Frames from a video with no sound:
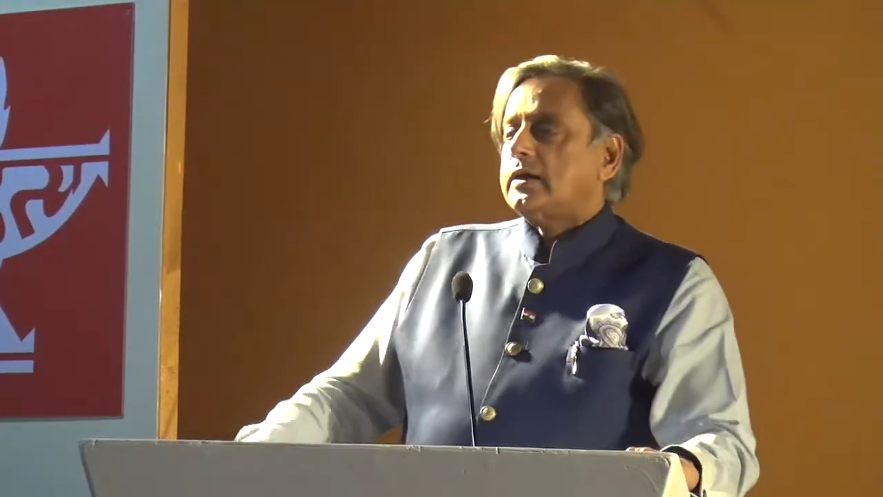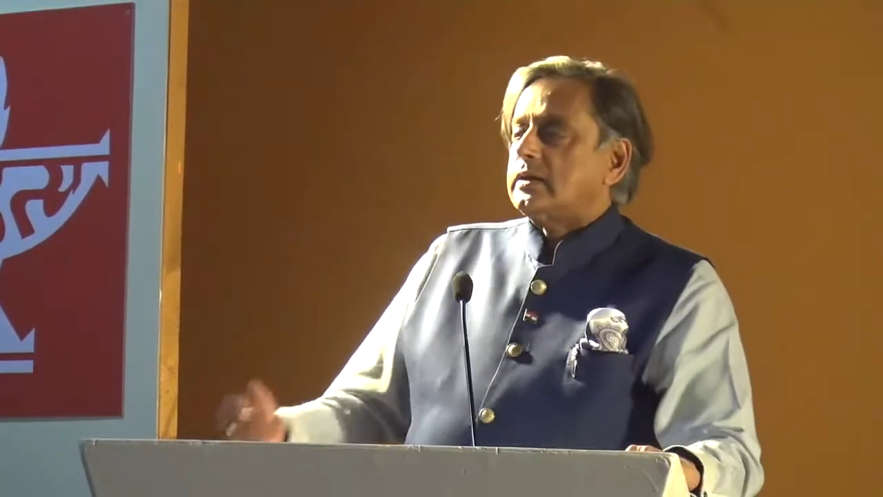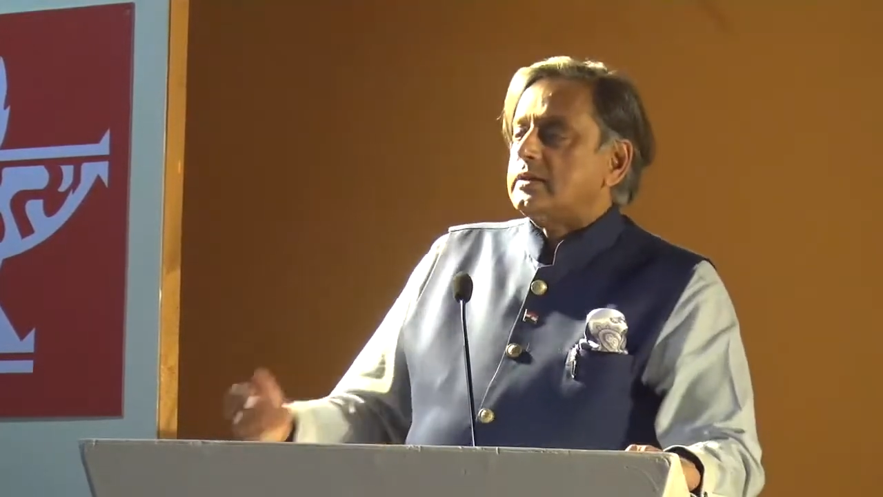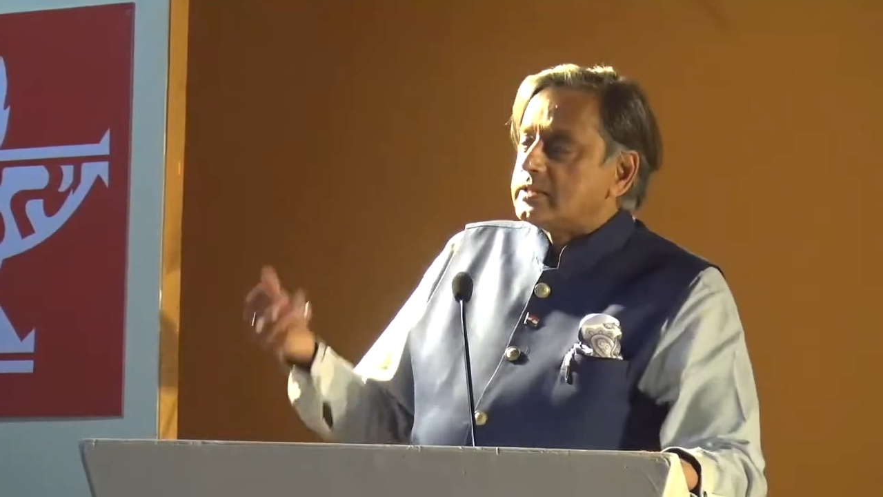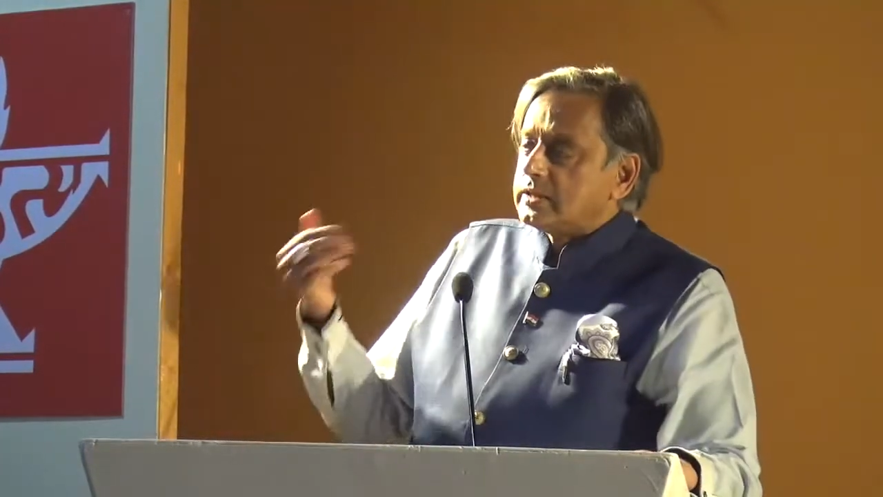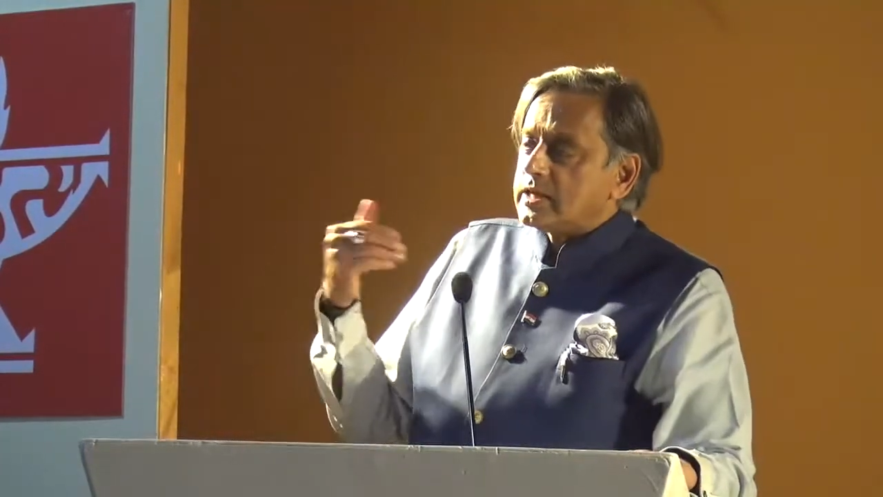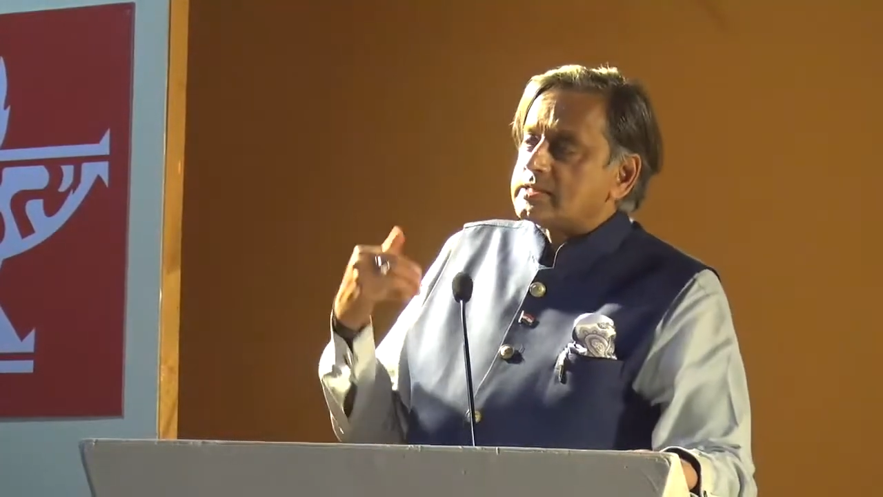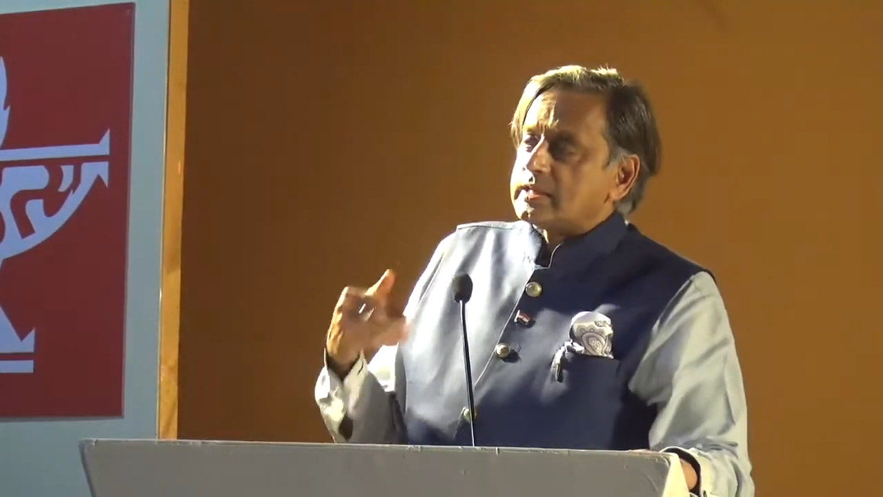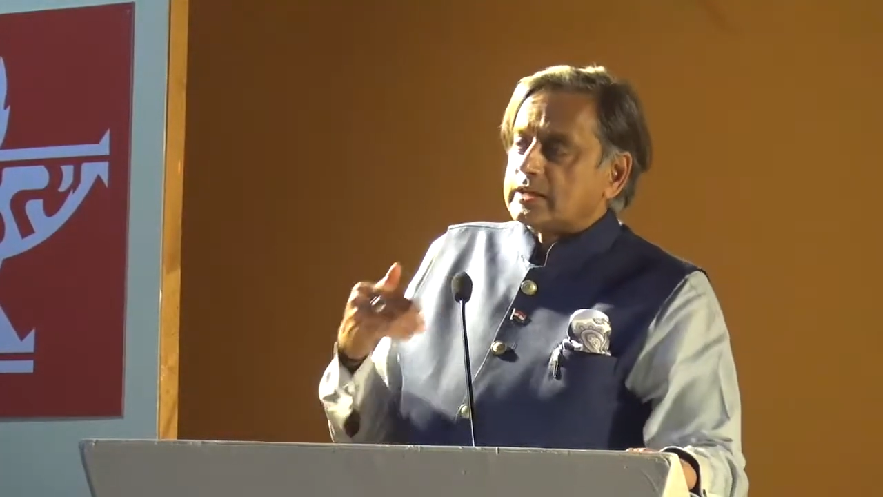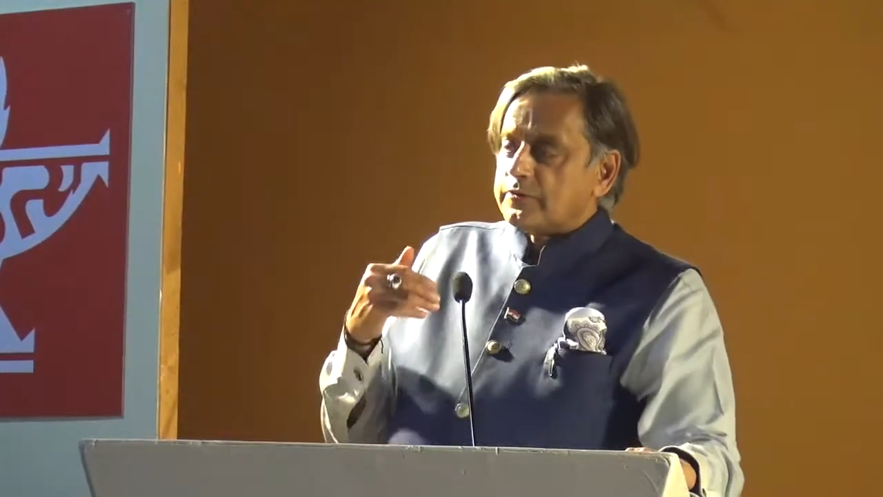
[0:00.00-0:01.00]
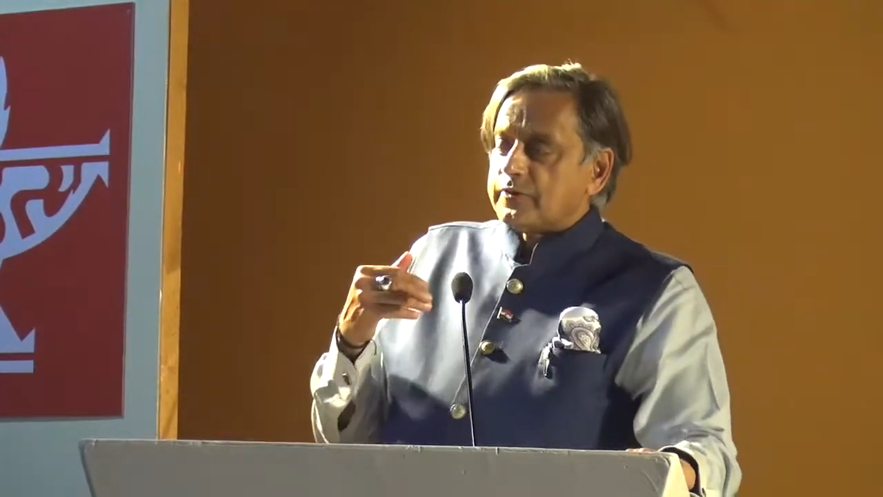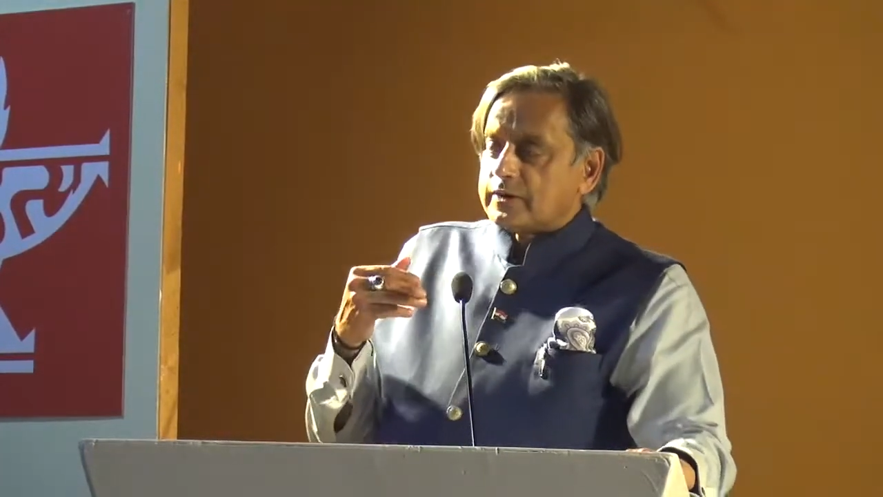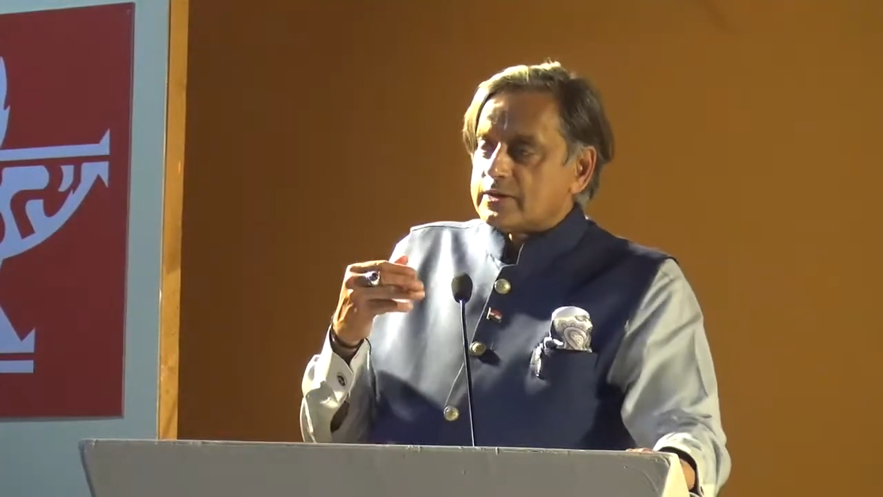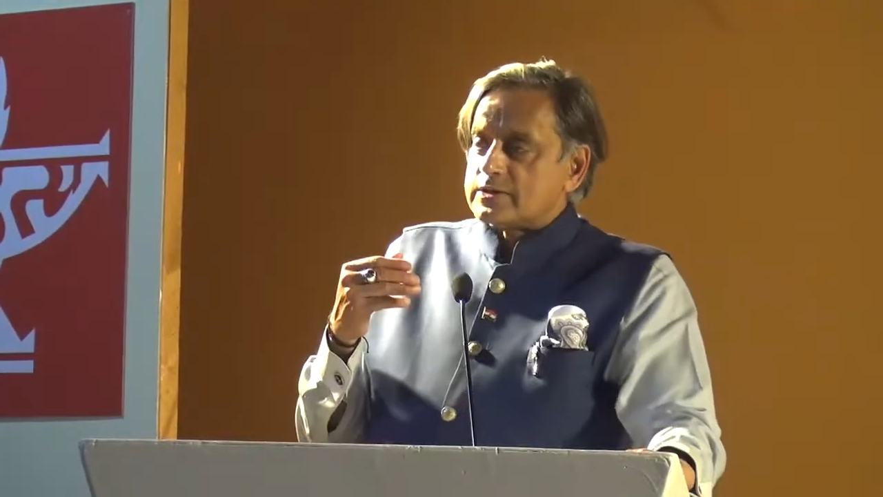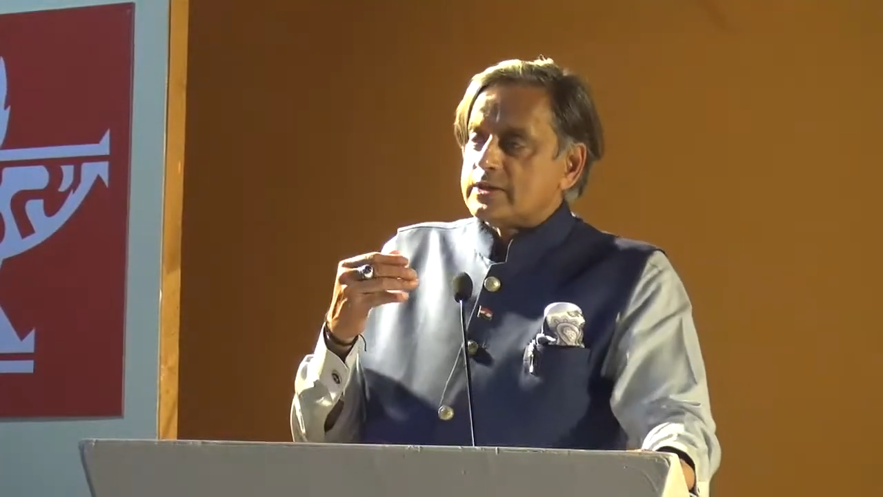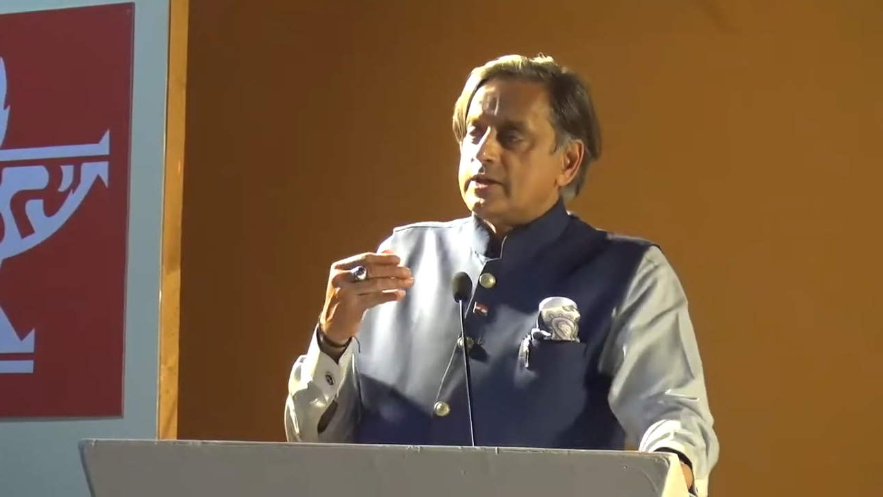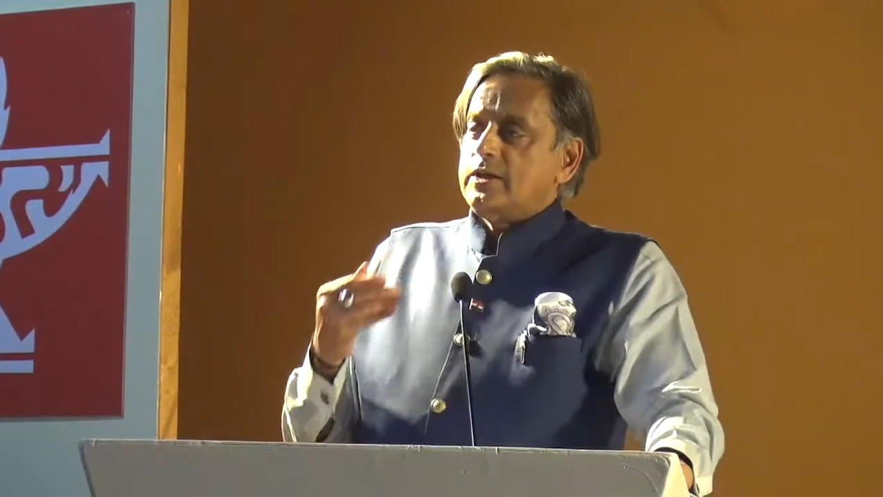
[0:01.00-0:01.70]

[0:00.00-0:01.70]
considers significant